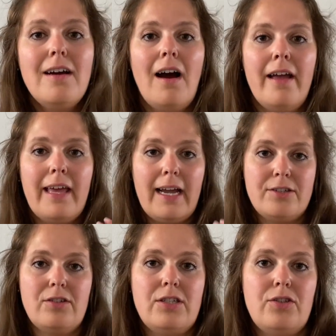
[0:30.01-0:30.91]
I
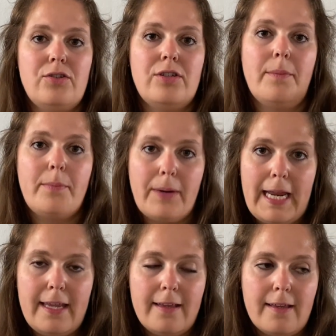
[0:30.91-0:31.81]
actually took a
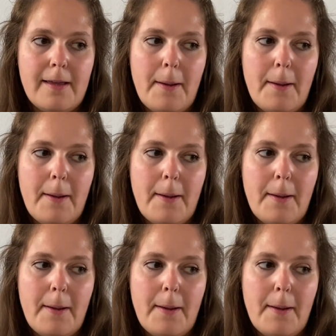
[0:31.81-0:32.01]
break.